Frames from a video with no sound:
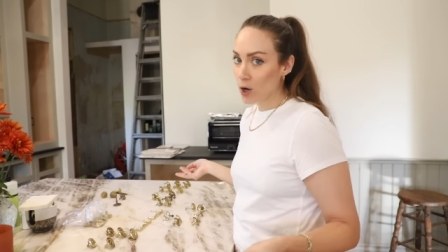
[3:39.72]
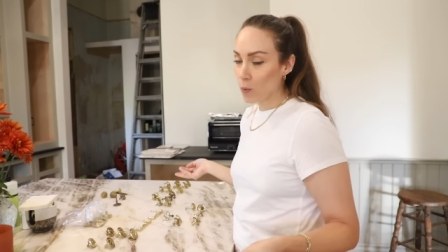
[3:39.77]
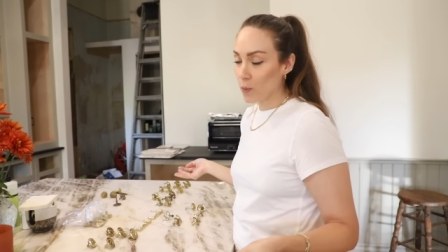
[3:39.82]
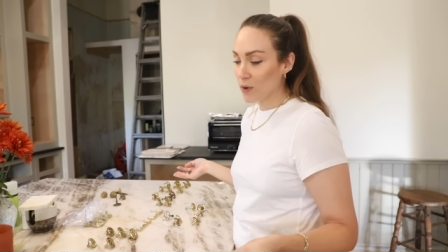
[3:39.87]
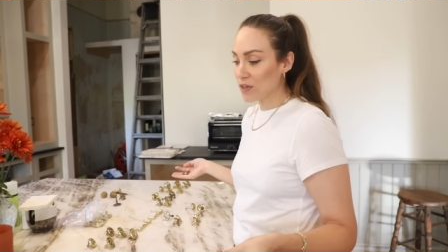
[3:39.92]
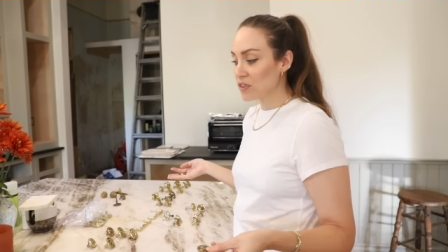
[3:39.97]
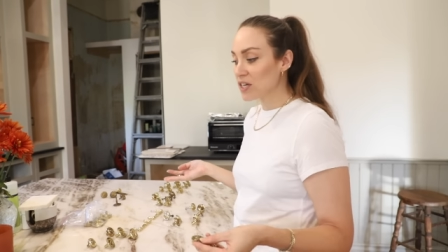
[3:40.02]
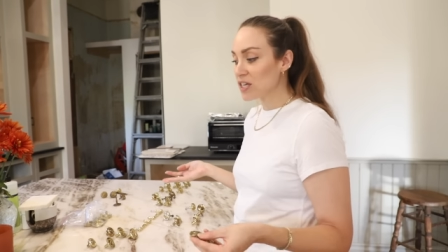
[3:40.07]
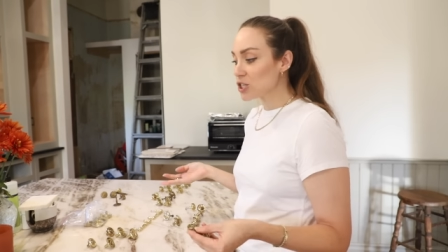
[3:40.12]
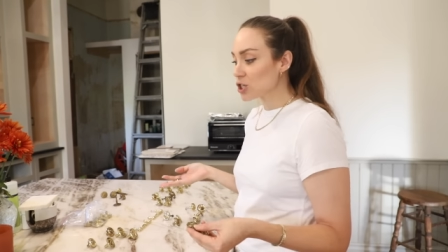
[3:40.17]

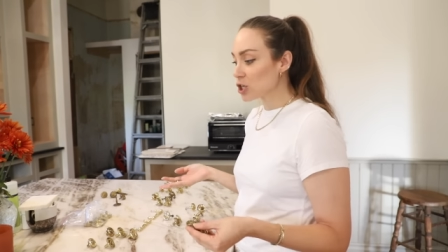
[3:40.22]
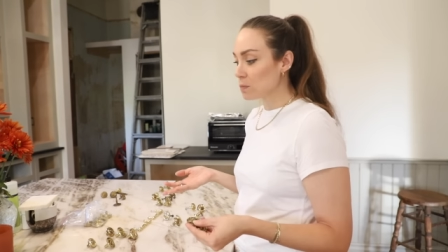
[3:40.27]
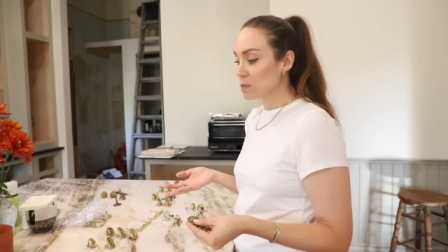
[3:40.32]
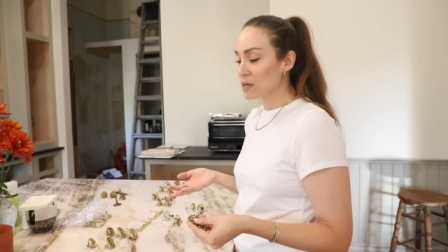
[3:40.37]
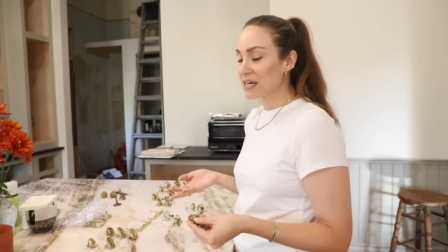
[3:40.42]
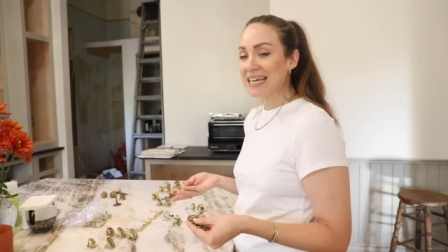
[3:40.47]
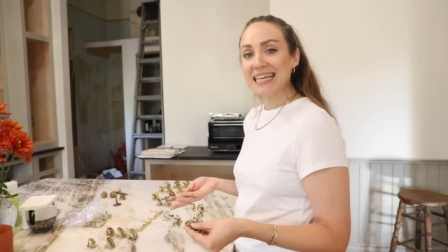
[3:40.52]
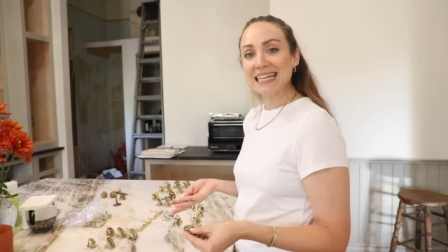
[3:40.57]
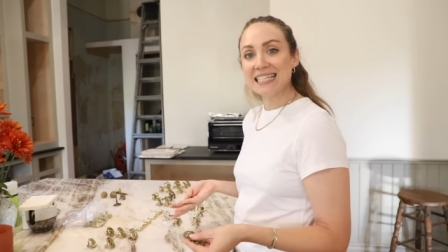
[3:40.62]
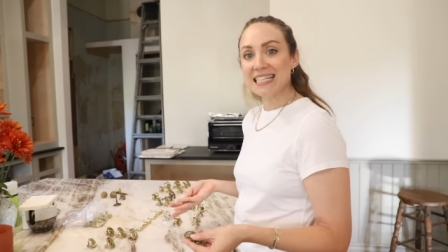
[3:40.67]
when these could be
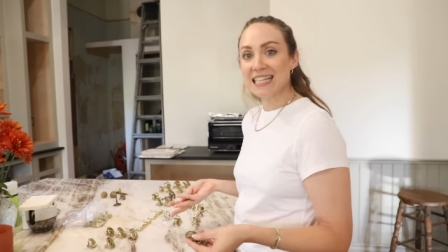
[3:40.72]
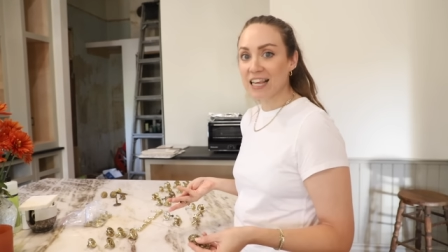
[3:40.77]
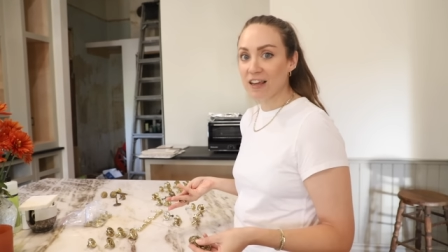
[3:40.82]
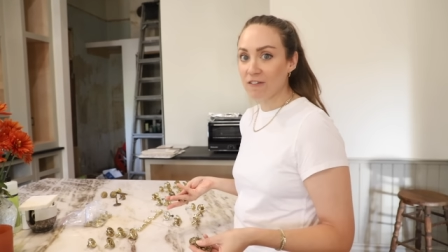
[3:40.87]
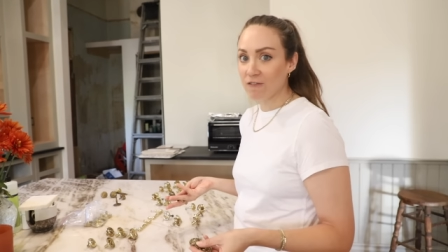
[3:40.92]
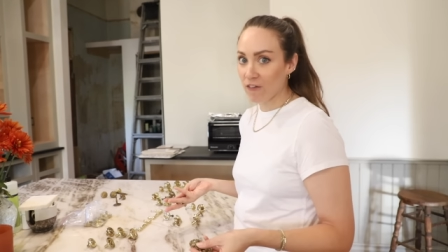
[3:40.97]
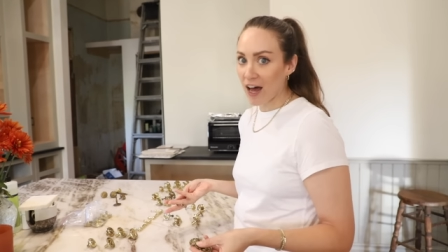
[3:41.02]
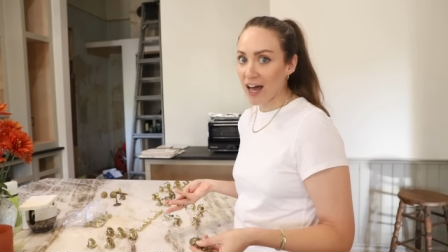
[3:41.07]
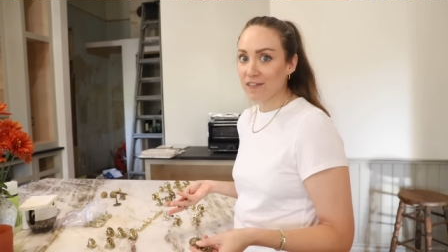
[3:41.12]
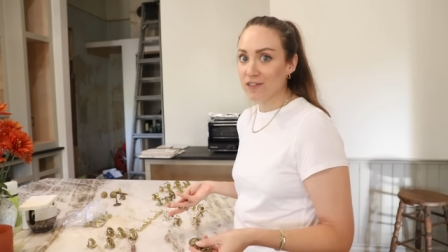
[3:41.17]
easily
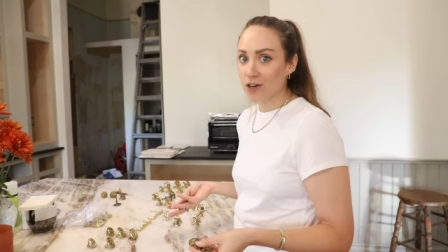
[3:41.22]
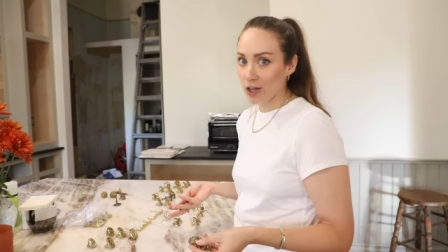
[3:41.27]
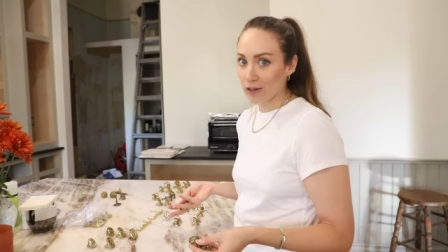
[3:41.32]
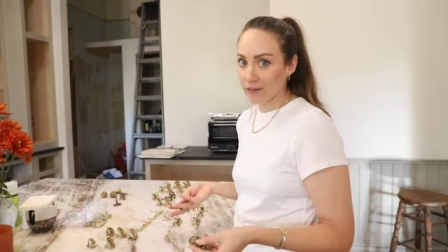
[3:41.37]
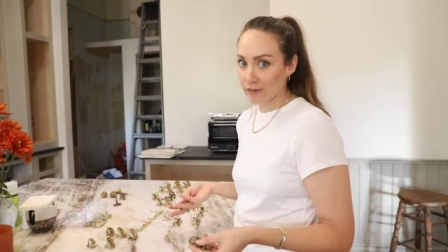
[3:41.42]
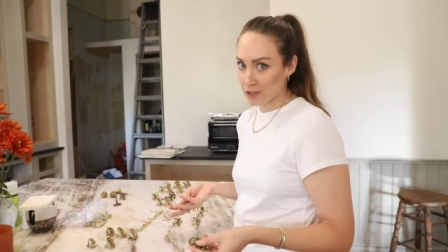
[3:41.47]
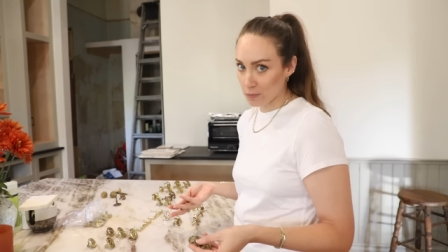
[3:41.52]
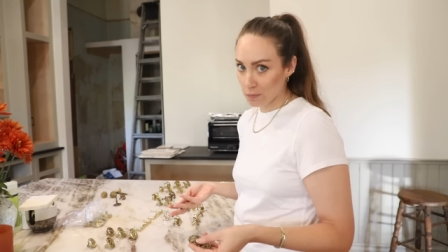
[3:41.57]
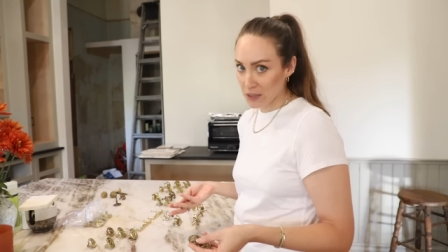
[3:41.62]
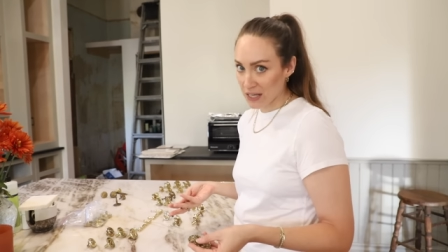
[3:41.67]
five
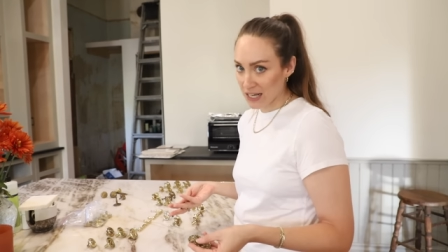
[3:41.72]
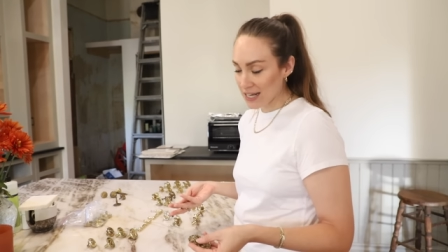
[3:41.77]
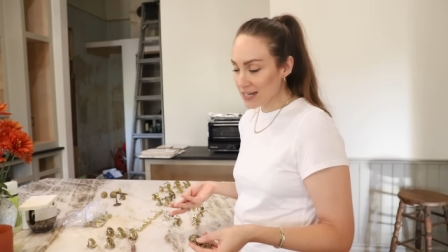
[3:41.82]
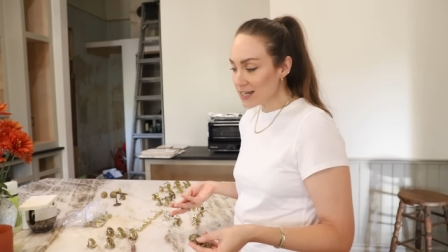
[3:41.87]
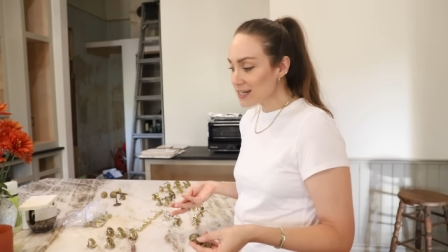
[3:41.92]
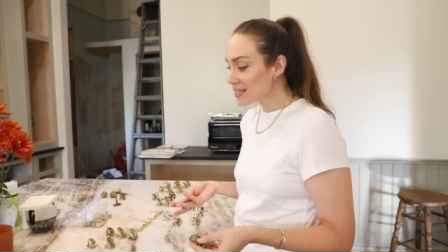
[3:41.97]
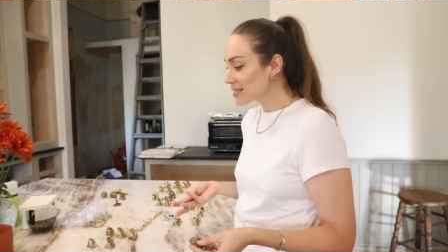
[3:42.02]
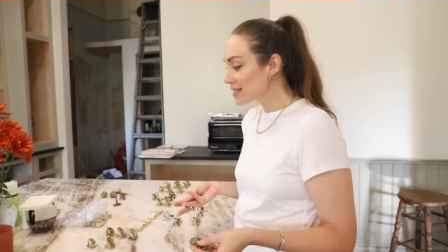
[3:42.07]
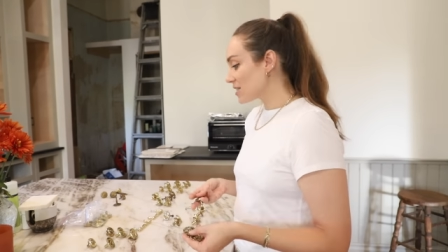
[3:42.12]
dollars a piece.